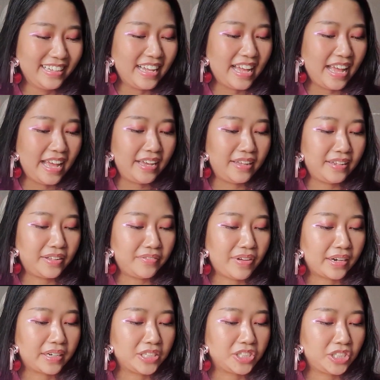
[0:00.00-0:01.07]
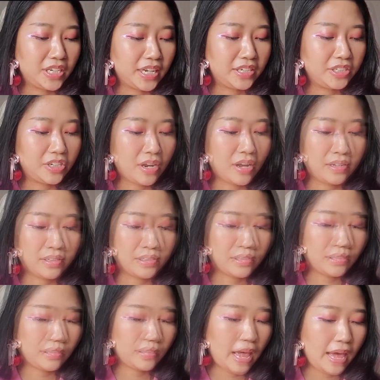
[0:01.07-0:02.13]
And the fact that she can
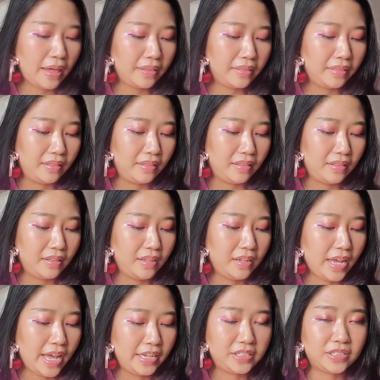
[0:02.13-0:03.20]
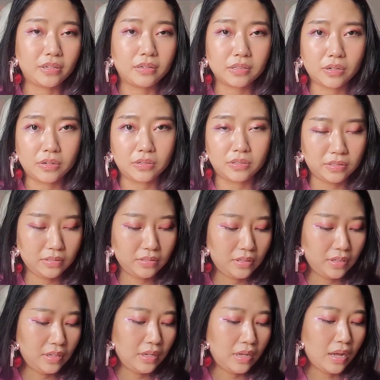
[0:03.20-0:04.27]
just end a circle
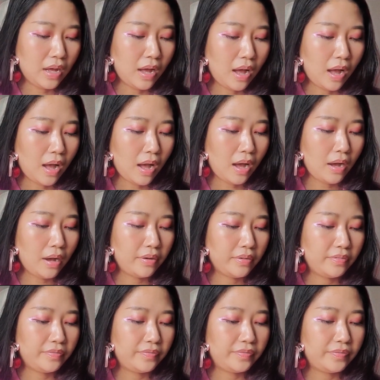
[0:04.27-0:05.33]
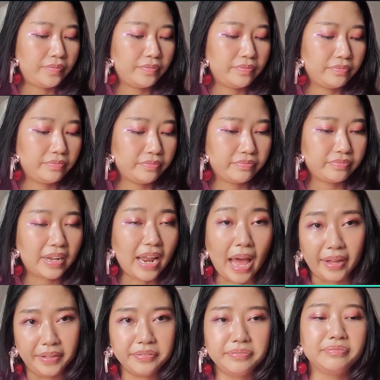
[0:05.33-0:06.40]
of
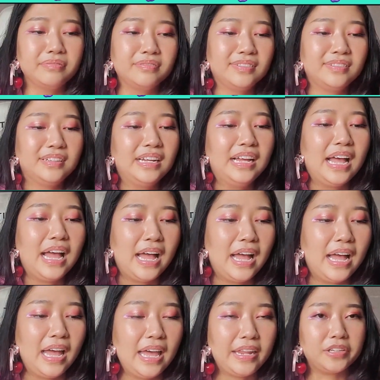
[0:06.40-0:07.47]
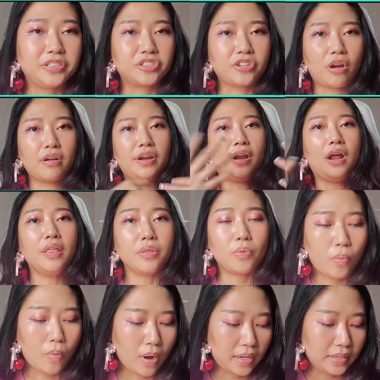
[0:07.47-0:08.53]
life and then start another
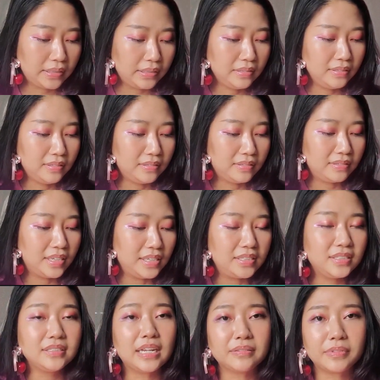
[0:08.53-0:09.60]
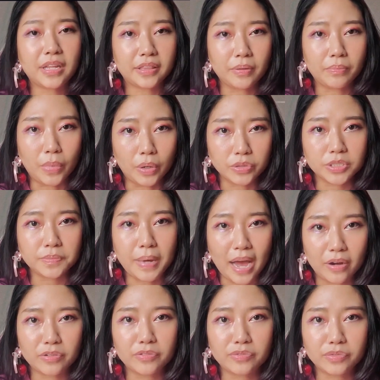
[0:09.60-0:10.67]
one, isn't that like the most
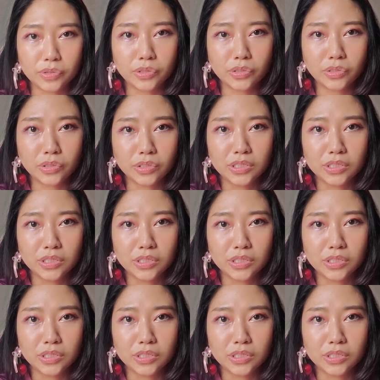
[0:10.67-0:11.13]
powerful